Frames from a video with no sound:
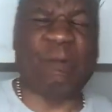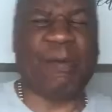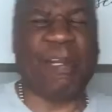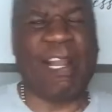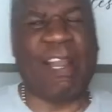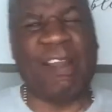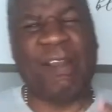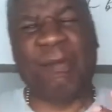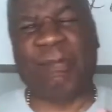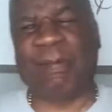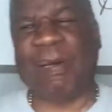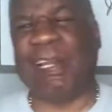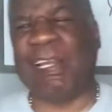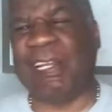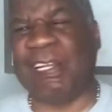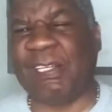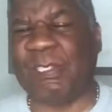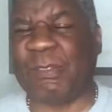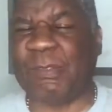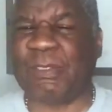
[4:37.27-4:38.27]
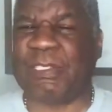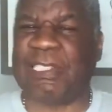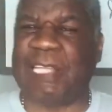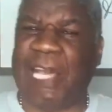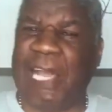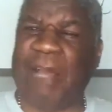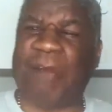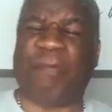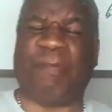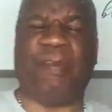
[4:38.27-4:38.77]
when everybody else was
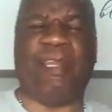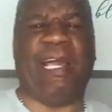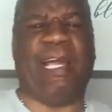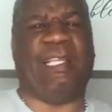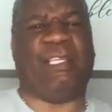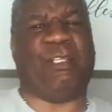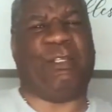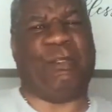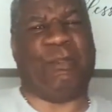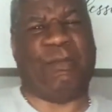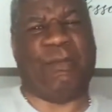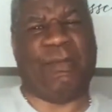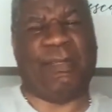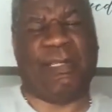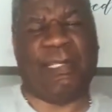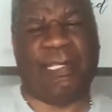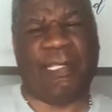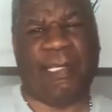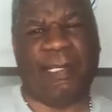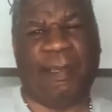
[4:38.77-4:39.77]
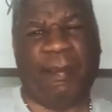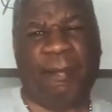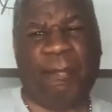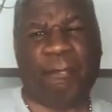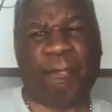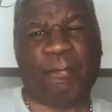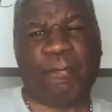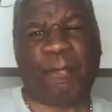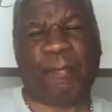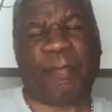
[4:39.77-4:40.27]
laughing at you
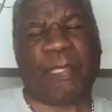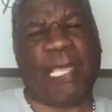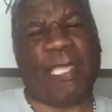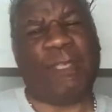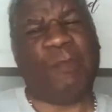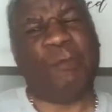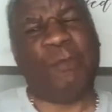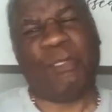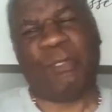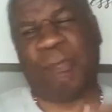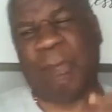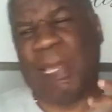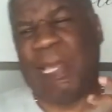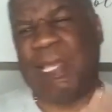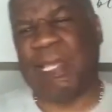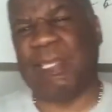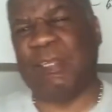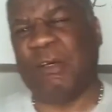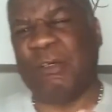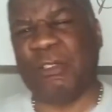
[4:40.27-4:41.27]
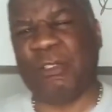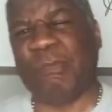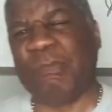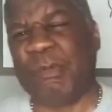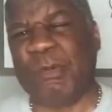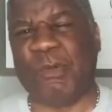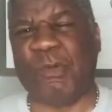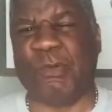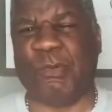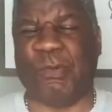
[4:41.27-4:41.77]
and you was making those
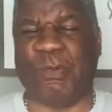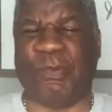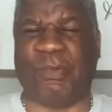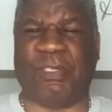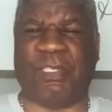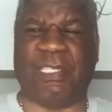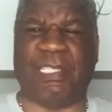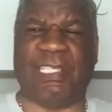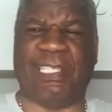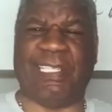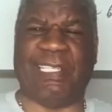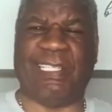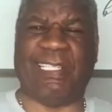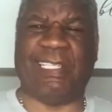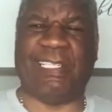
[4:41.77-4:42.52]
moves.